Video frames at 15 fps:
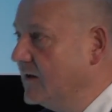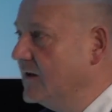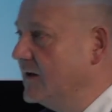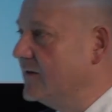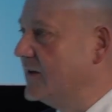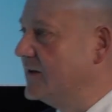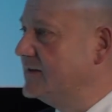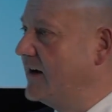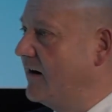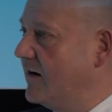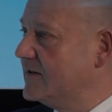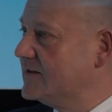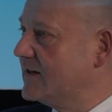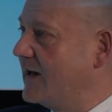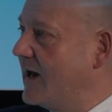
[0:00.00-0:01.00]
and then, dare I
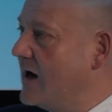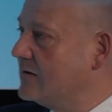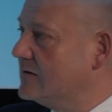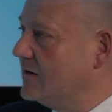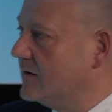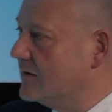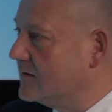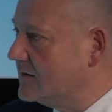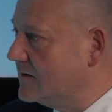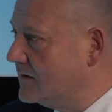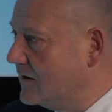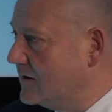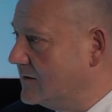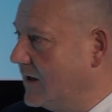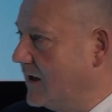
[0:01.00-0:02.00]
say, alcohol
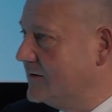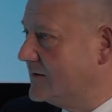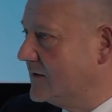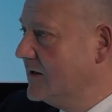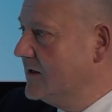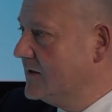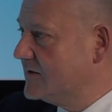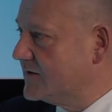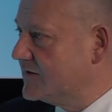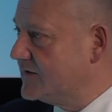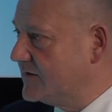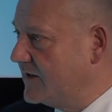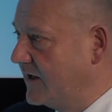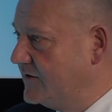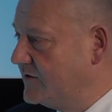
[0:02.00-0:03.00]
at night to
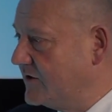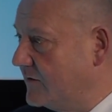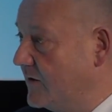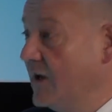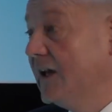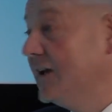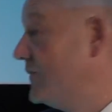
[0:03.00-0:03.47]
sedate you, if